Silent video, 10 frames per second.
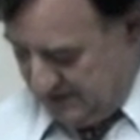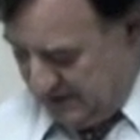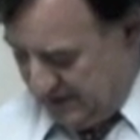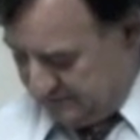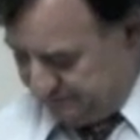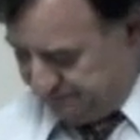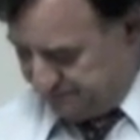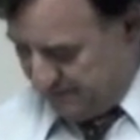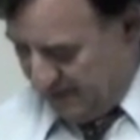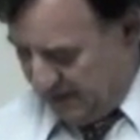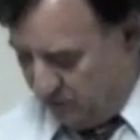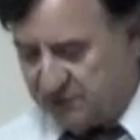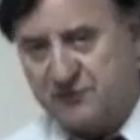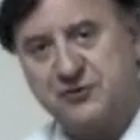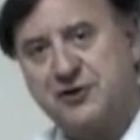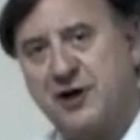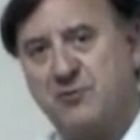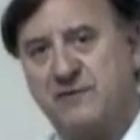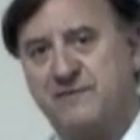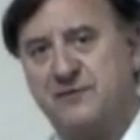I want to
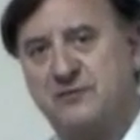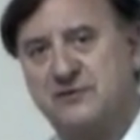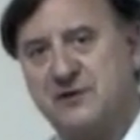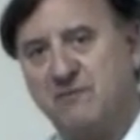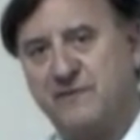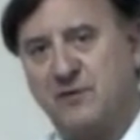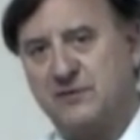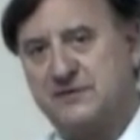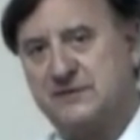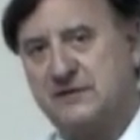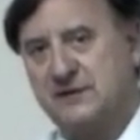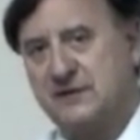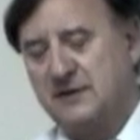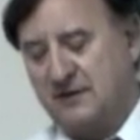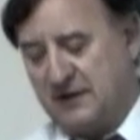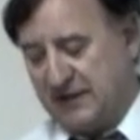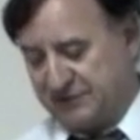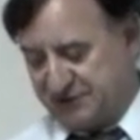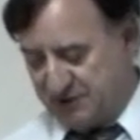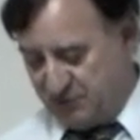share with you some thoughts
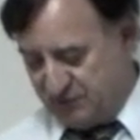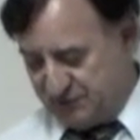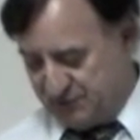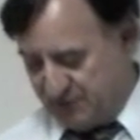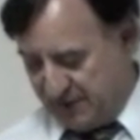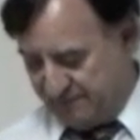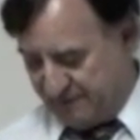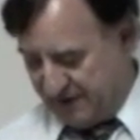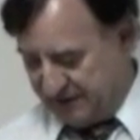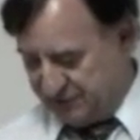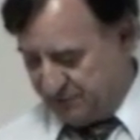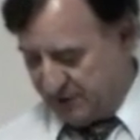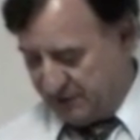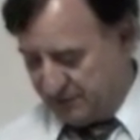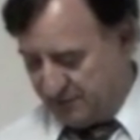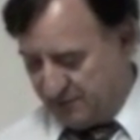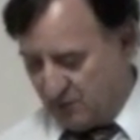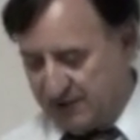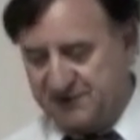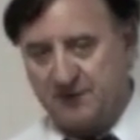as a tribute to my friend and mentor,
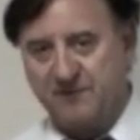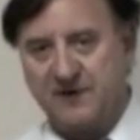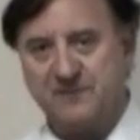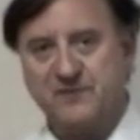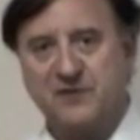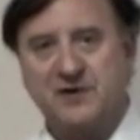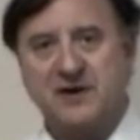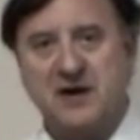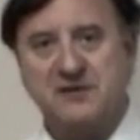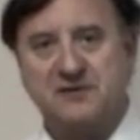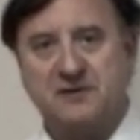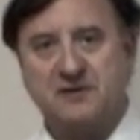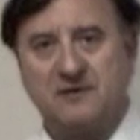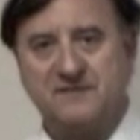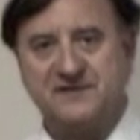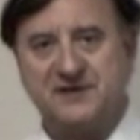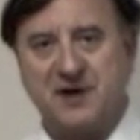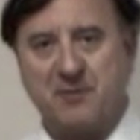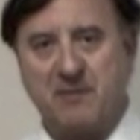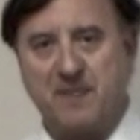Watts Humphrey, the creator of
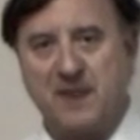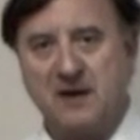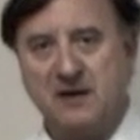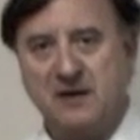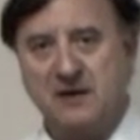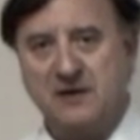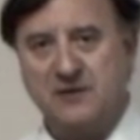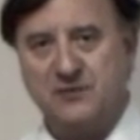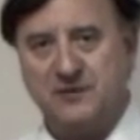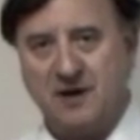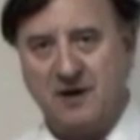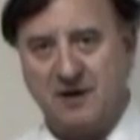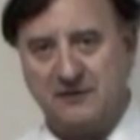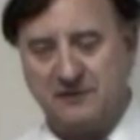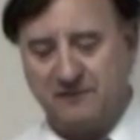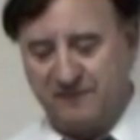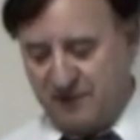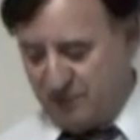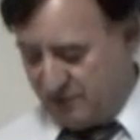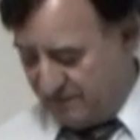CMMI, who died in
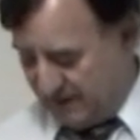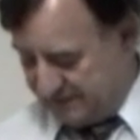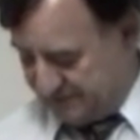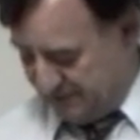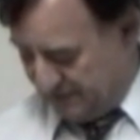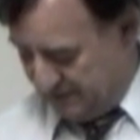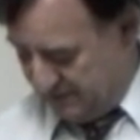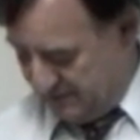November of last year,